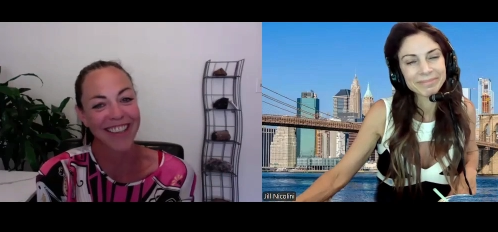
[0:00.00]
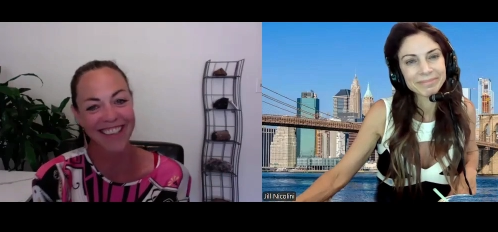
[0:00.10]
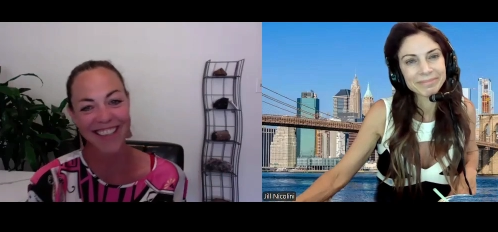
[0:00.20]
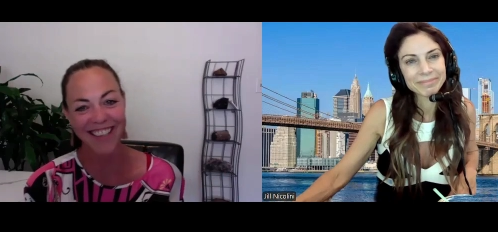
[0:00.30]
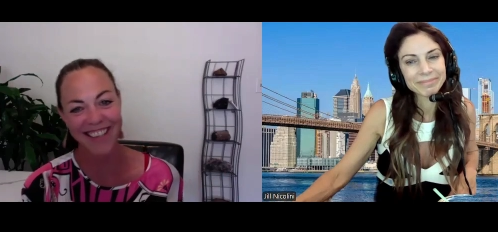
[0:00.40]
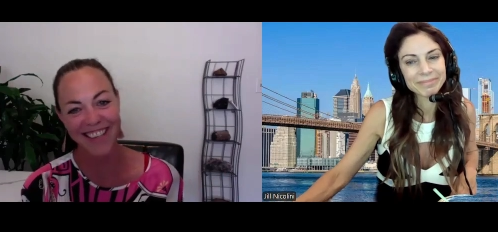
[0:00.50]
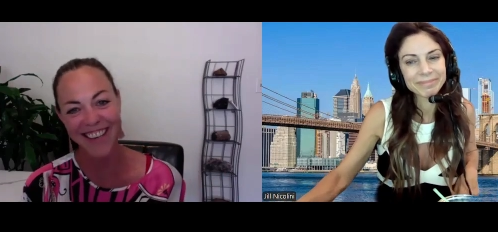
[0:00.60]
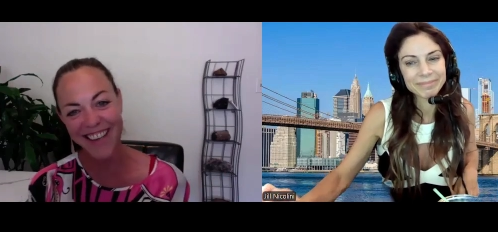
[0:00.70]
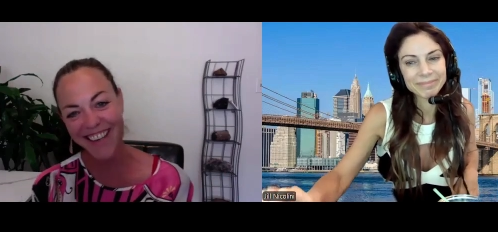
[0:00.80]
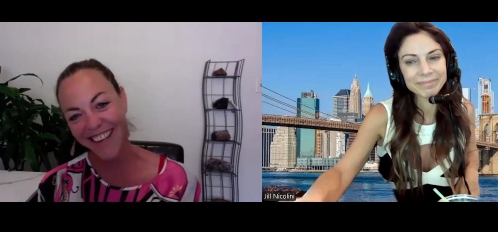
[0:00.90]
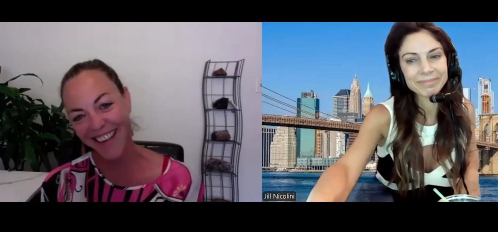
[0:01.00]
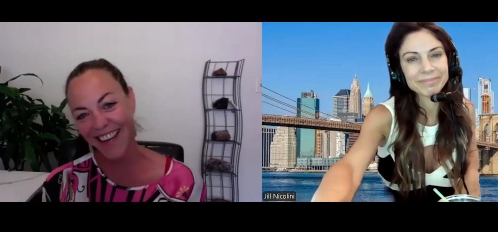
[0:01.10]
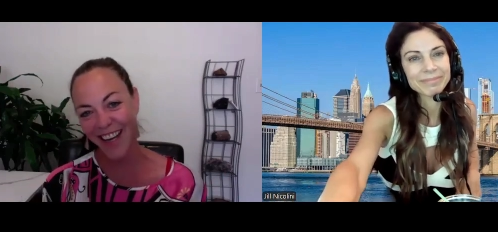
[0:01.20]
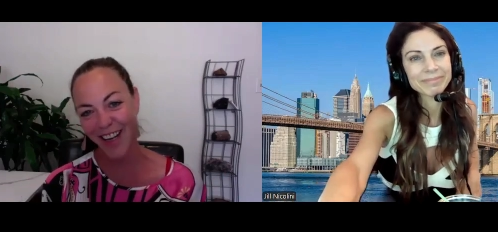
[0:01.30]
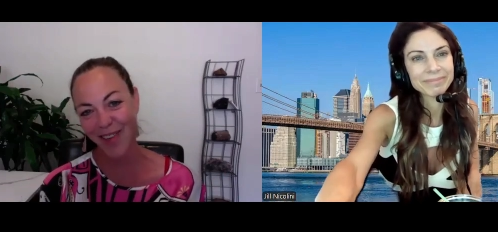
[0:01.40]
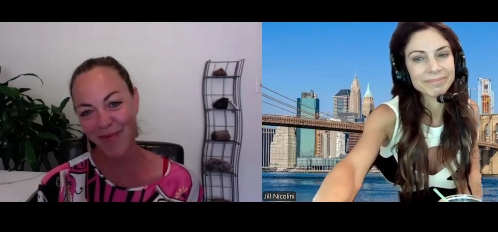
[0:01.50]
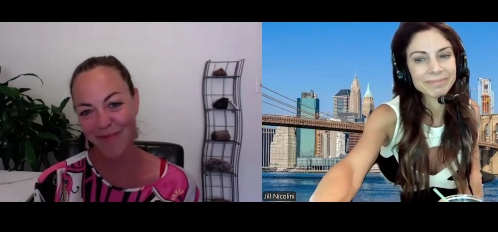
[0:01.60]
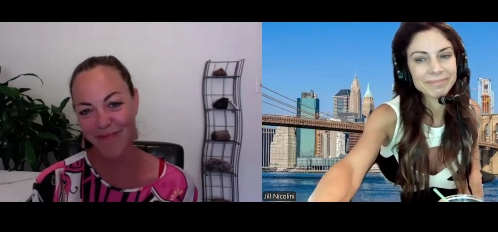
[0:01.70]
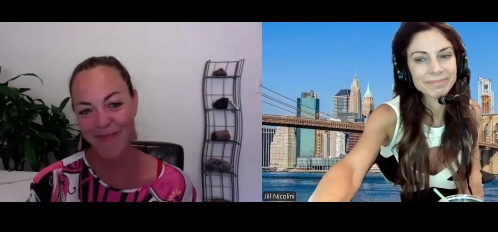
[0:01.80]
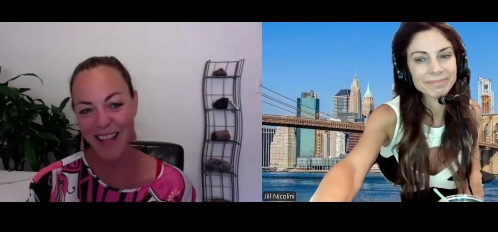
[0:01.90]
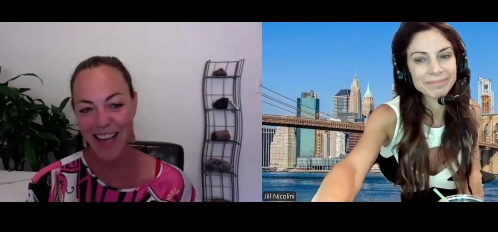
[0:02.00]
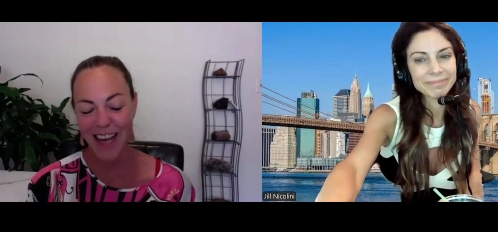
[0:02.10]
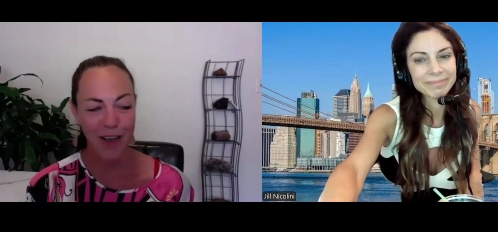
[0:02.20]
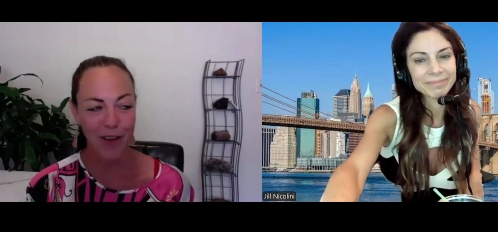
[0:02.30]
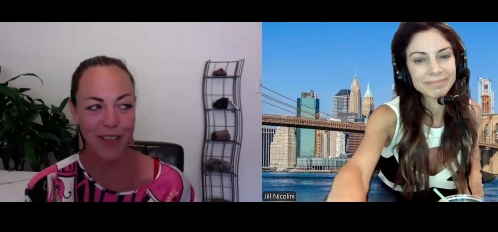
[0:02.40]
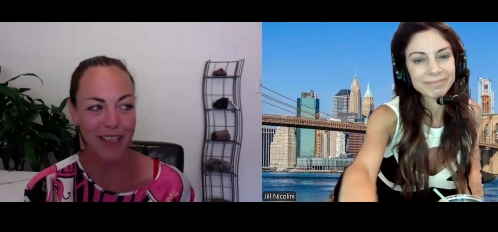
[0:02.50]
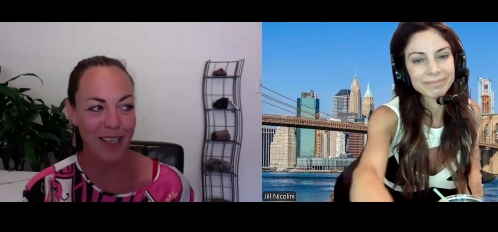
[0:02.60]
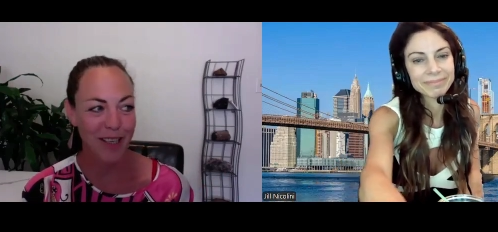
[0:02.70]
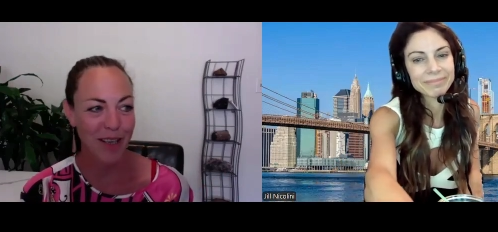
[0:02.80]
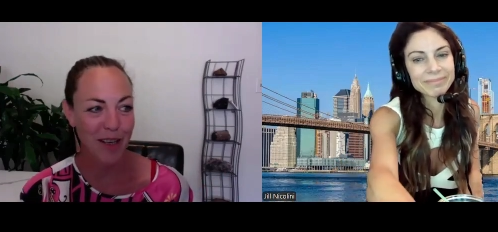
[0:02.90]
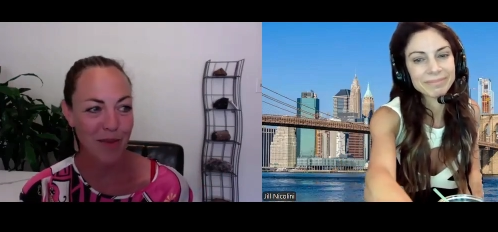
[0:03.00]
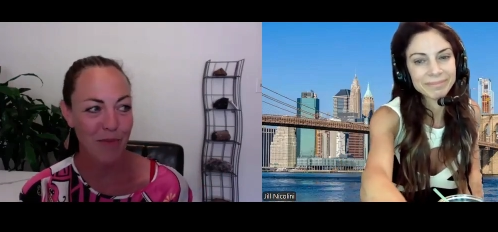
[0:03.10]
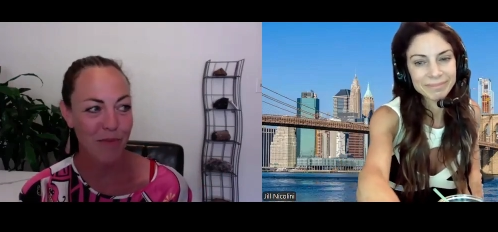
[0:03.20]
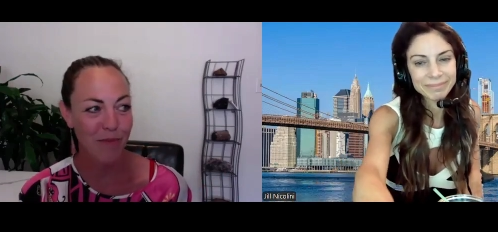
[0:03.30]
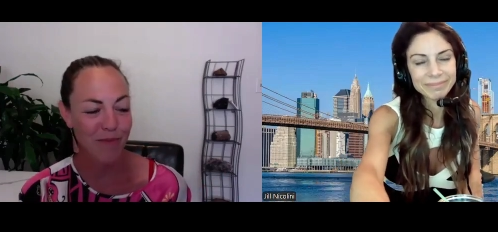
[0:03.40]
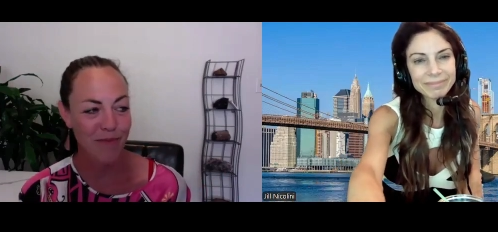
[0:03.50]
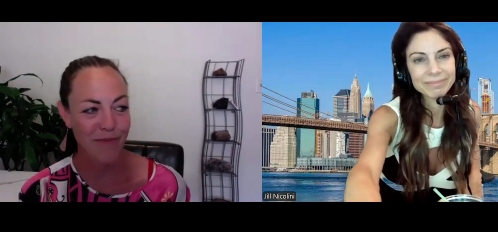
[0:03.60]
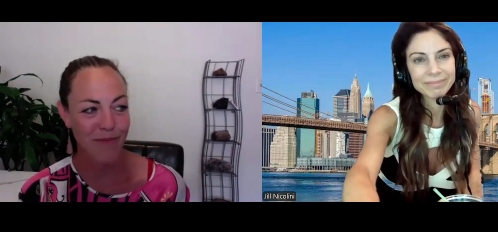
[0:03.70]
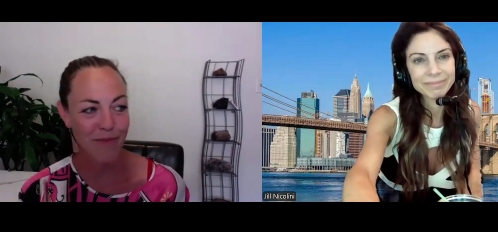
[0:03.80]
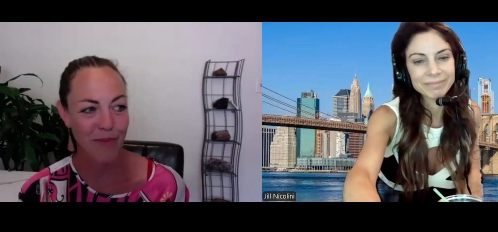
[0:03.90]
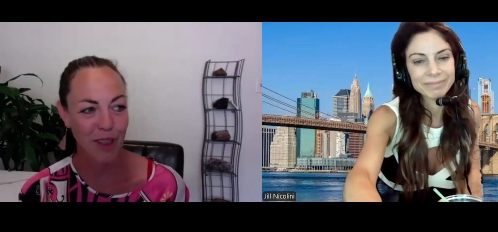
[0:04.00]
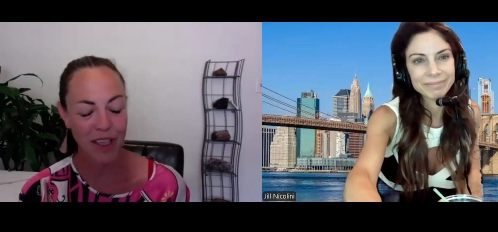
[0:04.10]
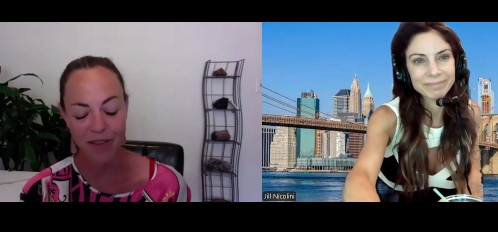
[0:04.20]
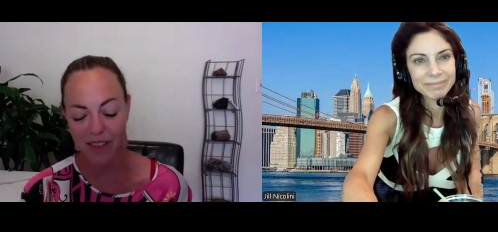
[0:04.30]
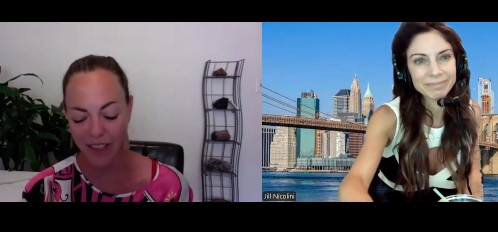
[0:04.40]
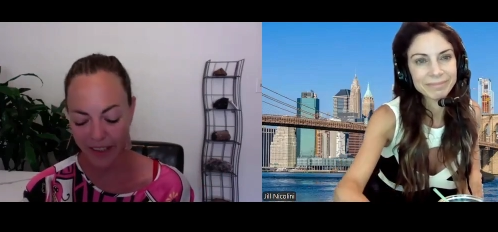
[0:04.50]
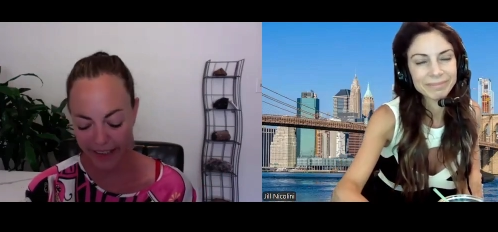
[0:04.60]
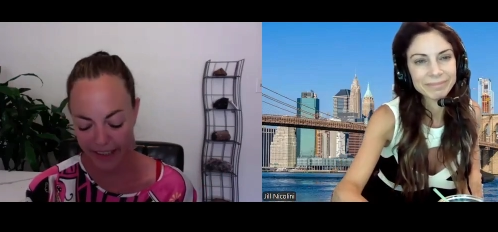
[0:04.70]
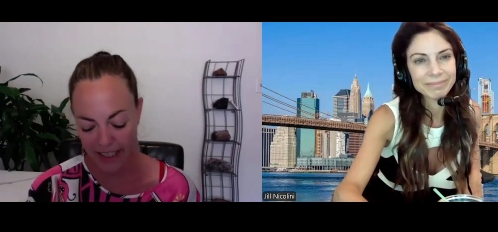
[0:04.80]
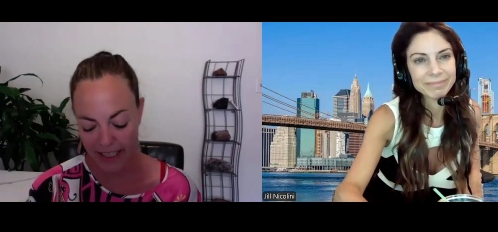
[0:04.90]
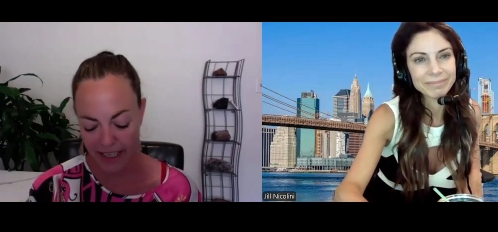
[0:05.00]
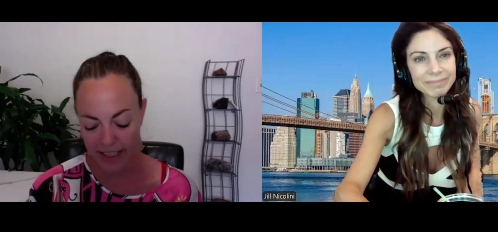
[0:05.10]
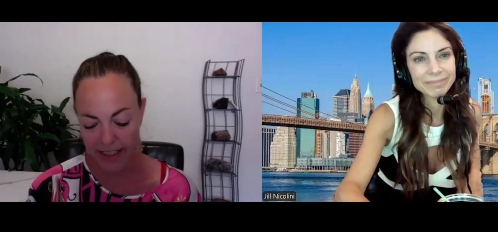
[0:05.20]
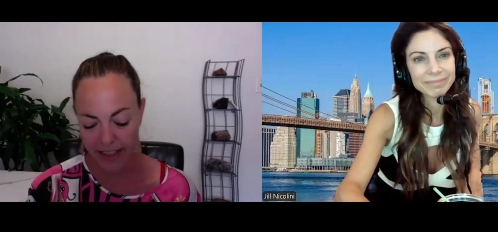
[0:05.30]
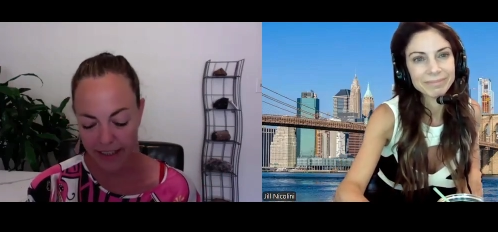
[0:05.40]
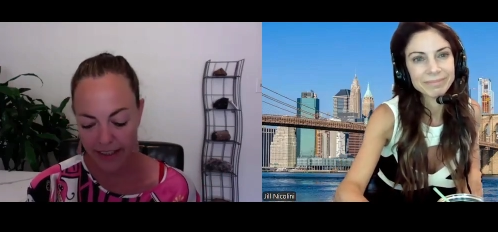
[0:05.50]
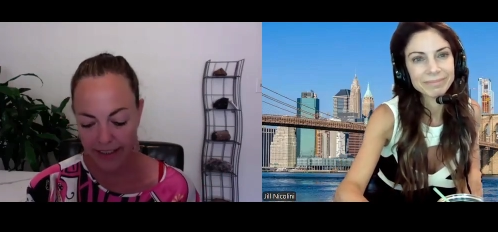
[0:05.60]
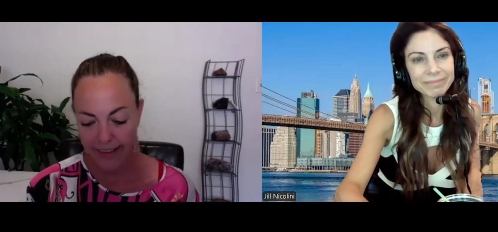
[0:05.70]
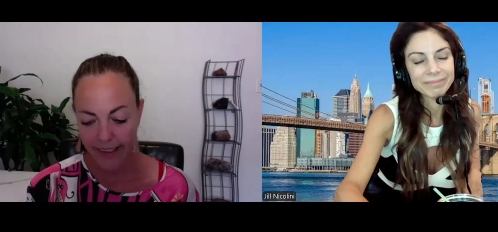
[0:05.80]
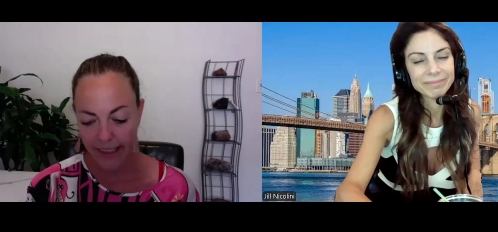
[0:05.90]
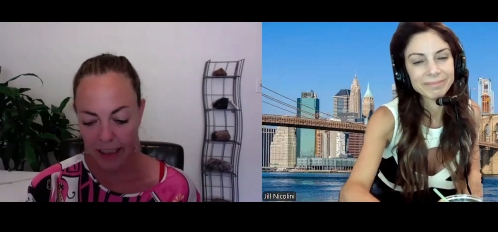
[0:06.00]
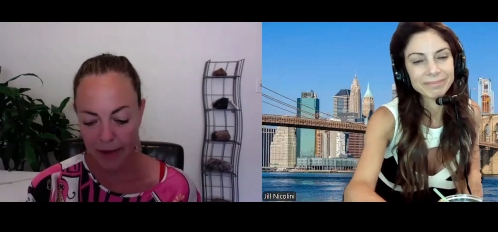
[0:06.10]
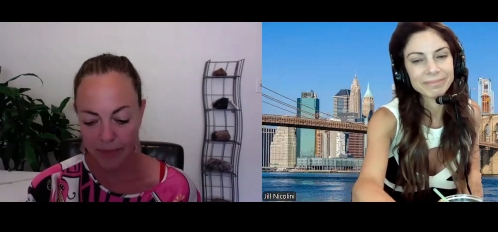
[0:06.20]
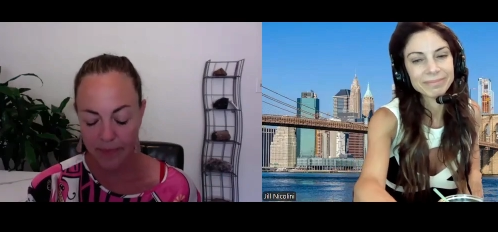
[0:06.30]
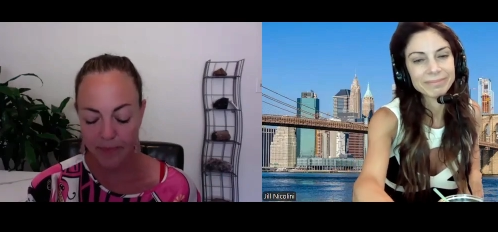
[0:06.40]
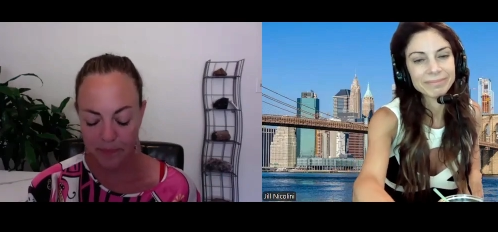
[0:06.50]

Speaker 1: he doesn't. Um, I don't think he he believes like he did, um,